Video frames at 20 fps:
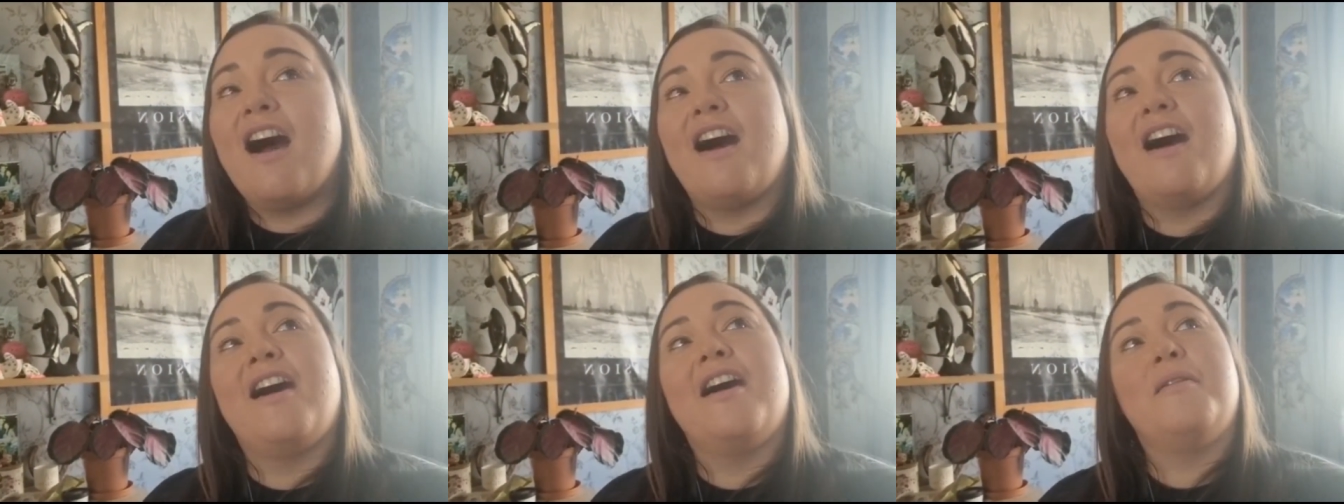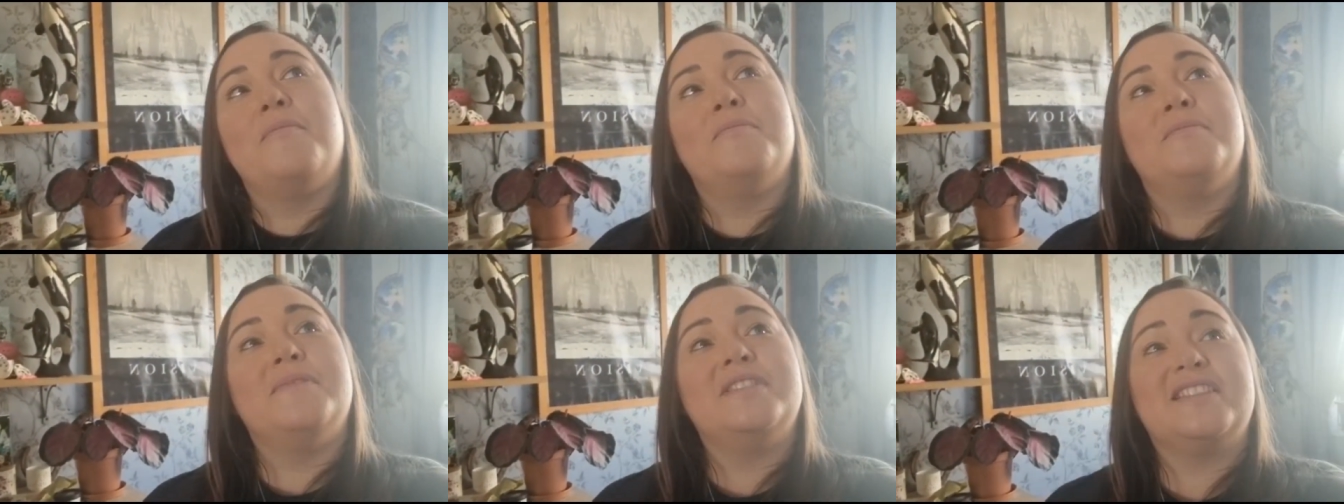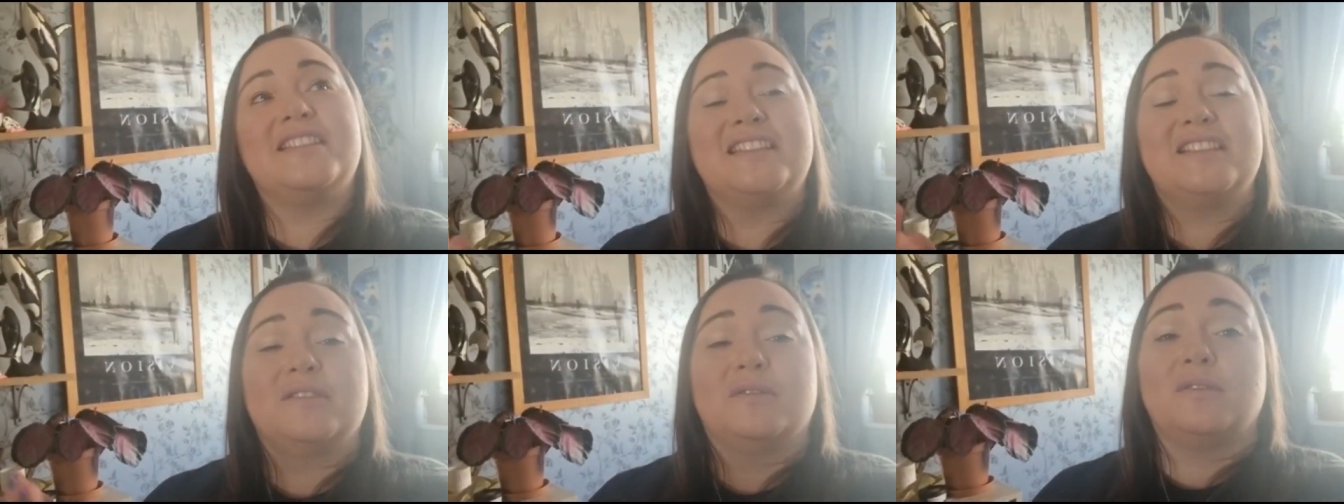I'm
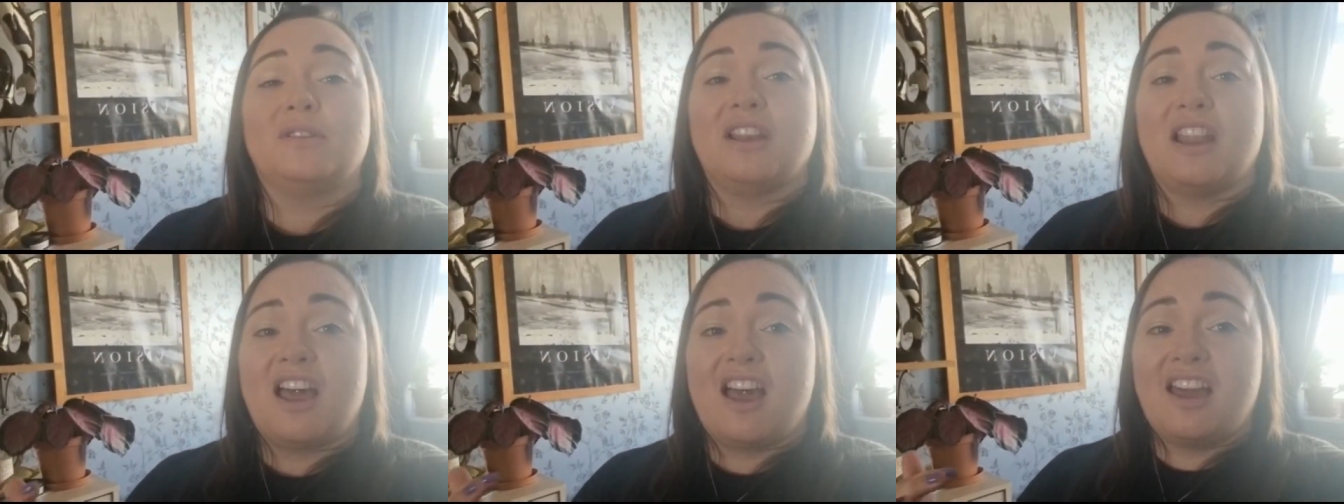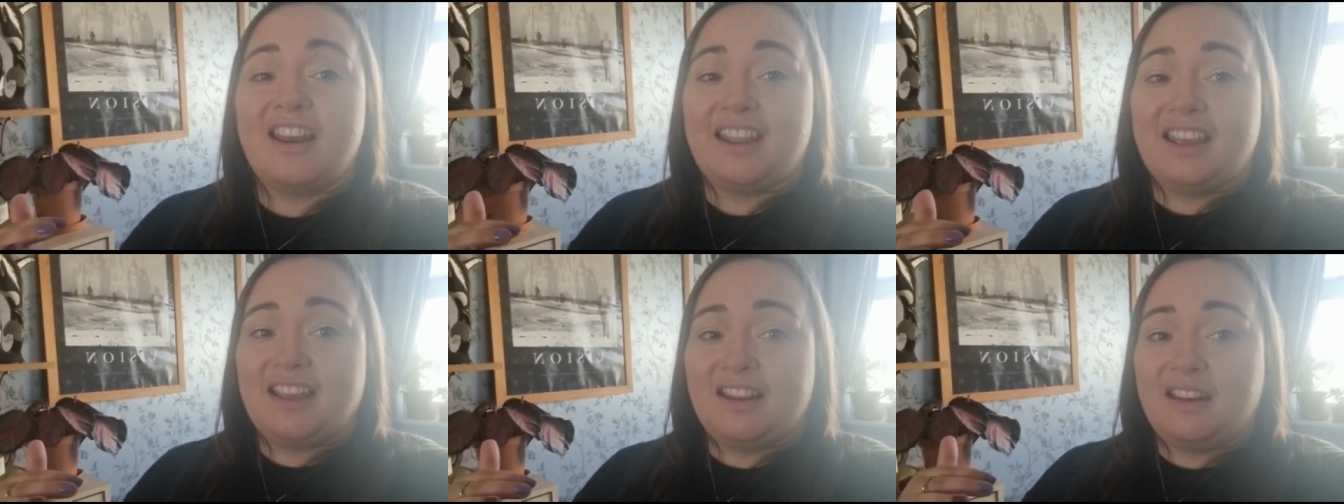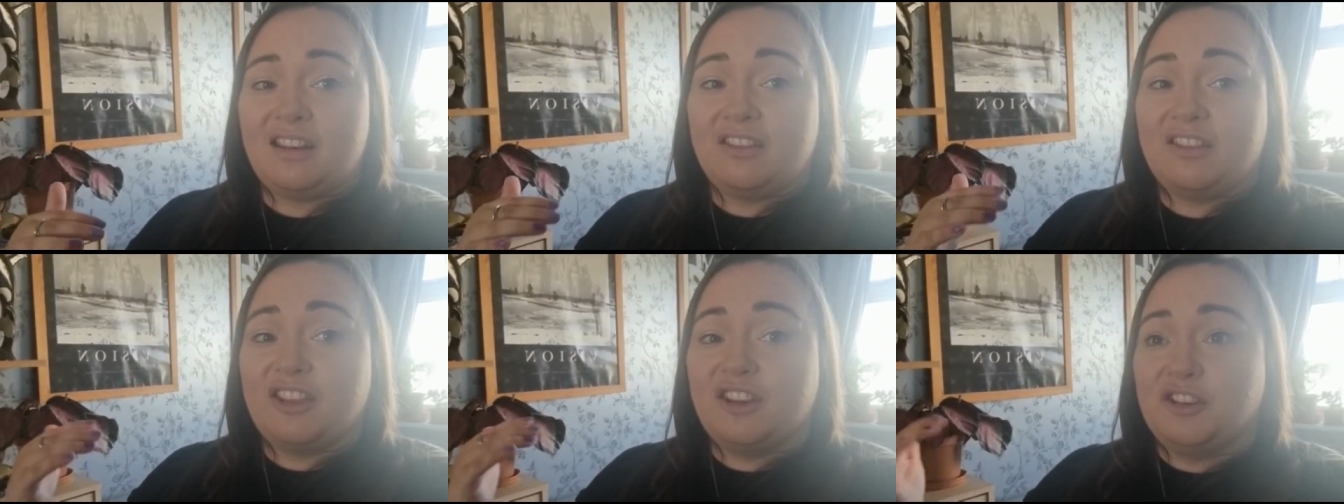still
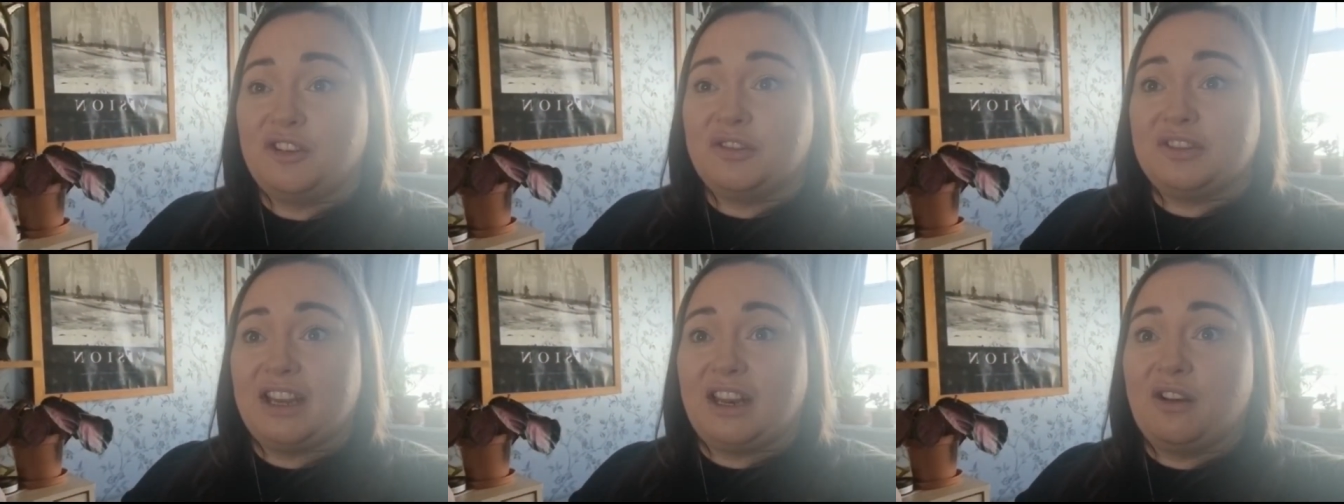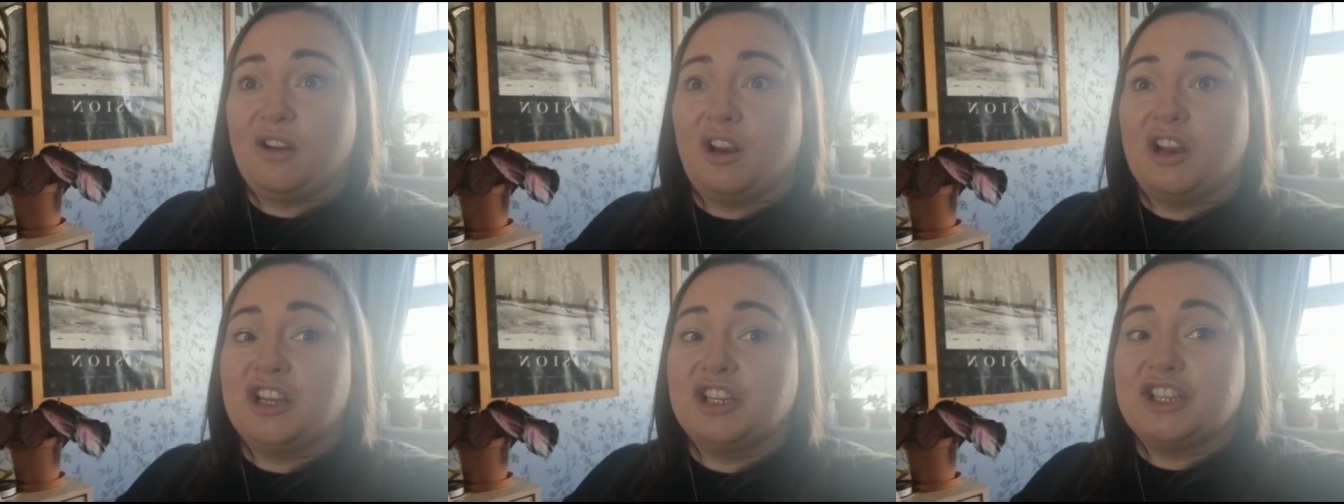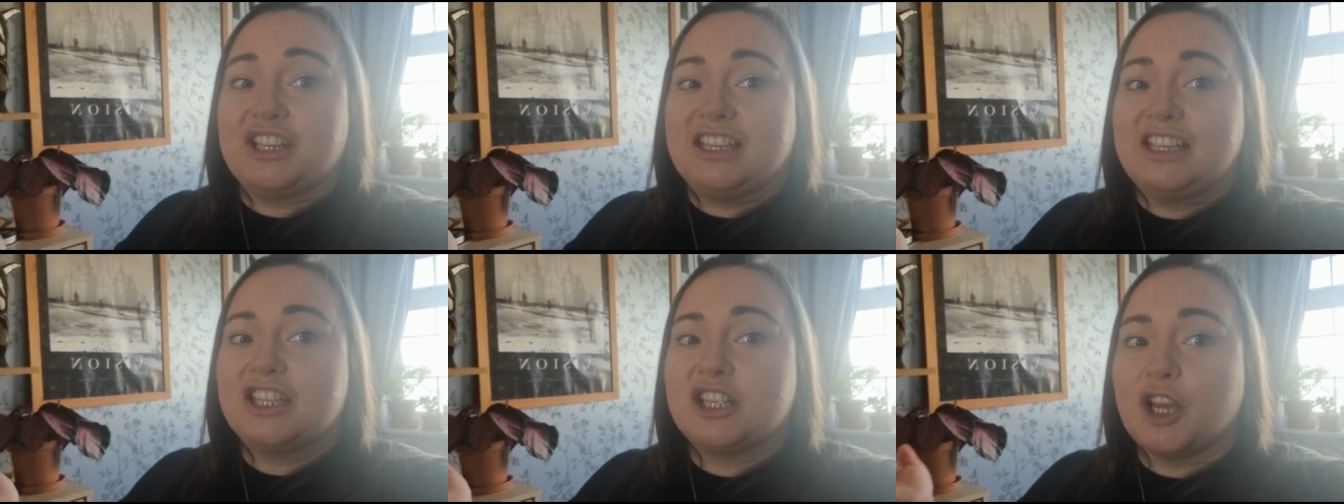learning the new
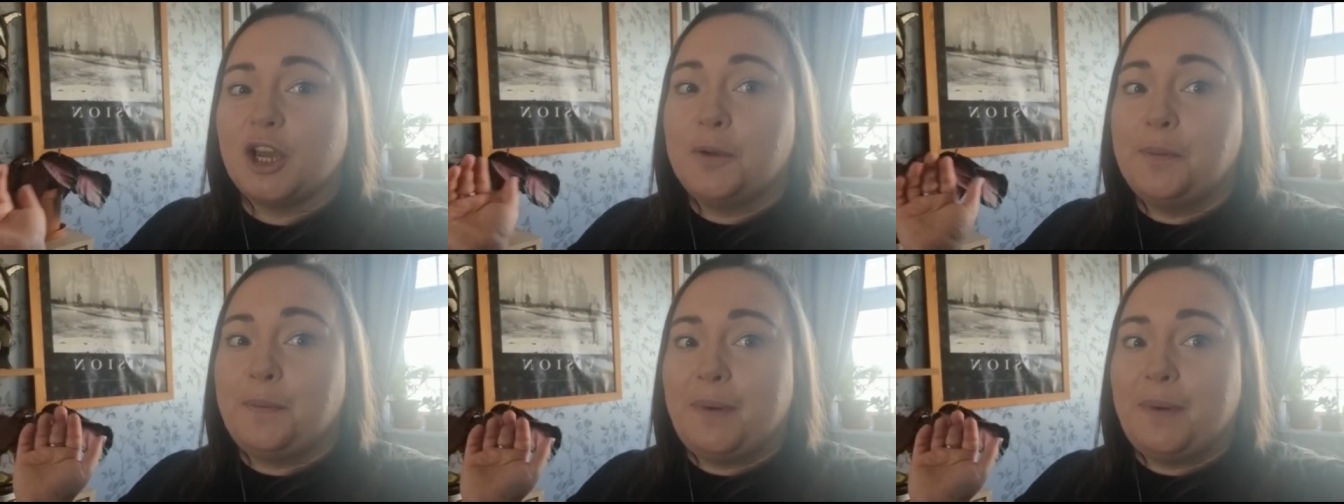technology, so